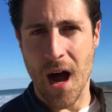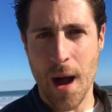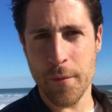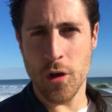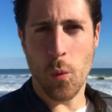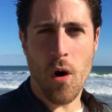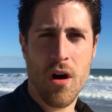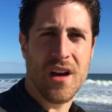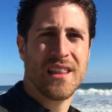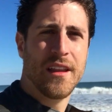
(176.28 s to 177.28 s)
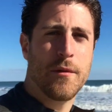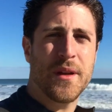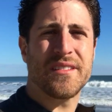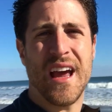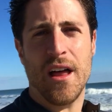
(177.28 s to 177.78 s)
I'm gonna walk a little
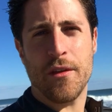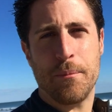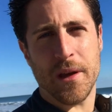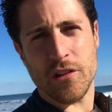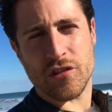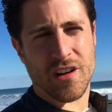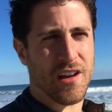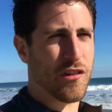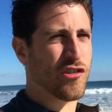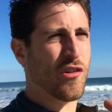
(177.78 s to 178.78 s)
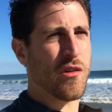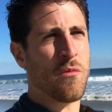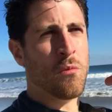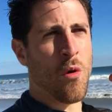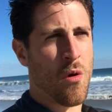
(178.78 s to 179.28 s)
bit down the beach to kind of show you
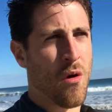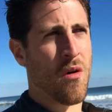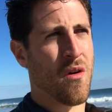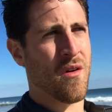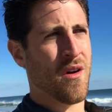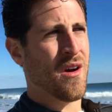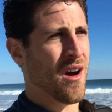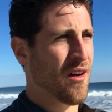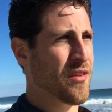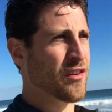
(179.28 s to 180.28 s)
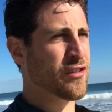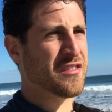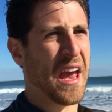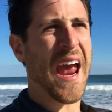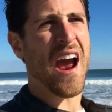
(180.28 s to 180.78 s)
more of the
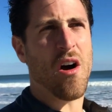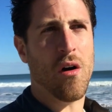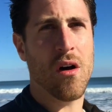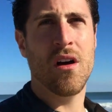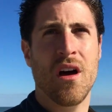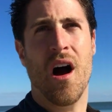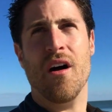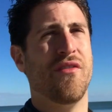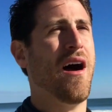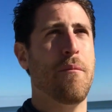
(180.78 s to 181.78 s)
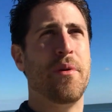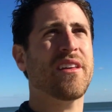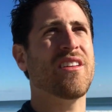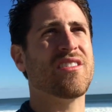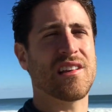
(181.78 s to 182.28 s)
scale of how
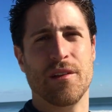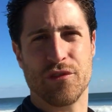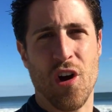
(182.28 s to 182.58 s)
big these cliffs